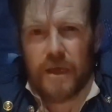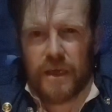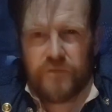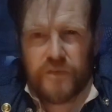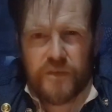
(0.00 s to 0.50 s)

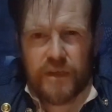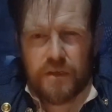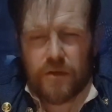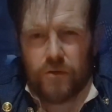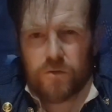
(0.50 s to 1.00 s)
If you think
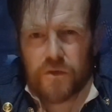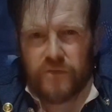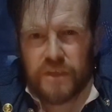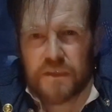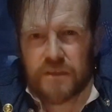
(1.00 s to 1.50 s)
all
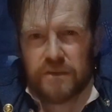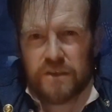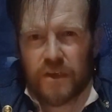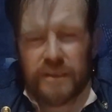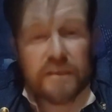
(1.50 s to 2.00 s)
of these
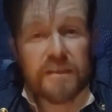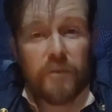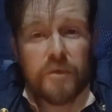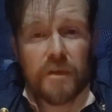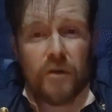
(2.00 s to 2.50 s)
sightings
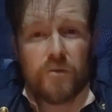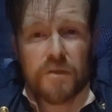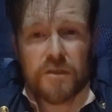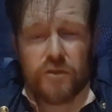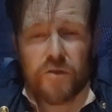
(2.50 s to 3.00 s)
happened
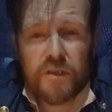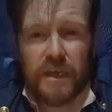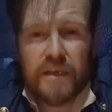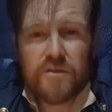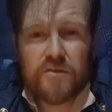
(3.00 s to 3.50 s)
only during the
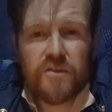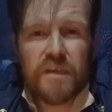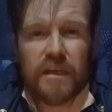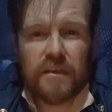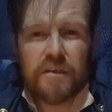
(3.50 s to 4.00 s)
age of
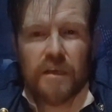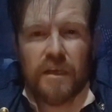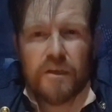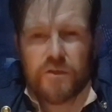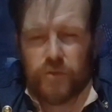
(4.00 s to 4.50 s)
sail,
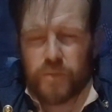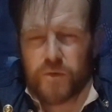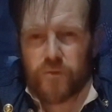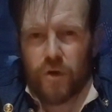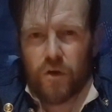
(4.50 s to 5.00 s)
you'd
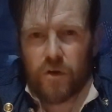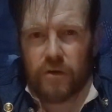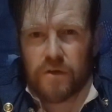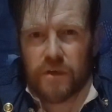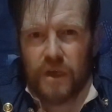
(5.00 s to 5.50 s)
be wrong.
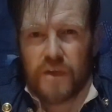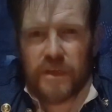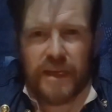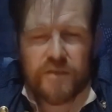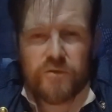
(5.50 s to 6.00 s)

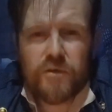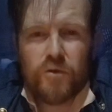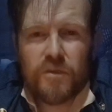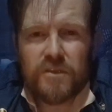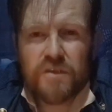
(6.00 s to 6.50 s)
The last
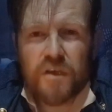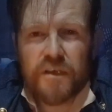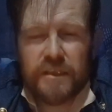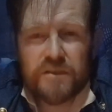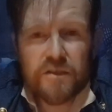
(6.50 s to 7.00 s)
recorded
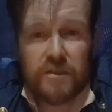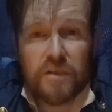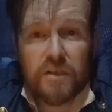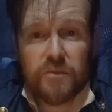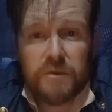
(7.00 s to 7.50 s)
sightings of the
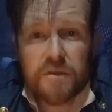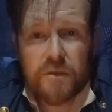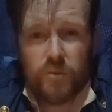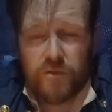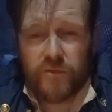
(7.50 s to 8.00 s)
Dutchman
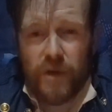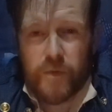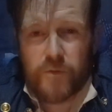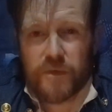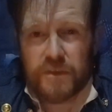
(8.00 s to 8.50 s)
were
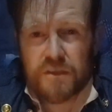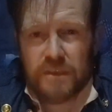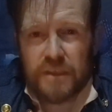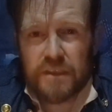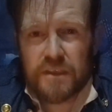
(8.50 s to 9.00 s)
very recent
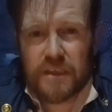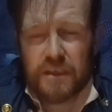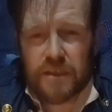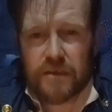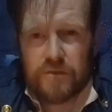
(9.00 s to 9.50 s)
indeed.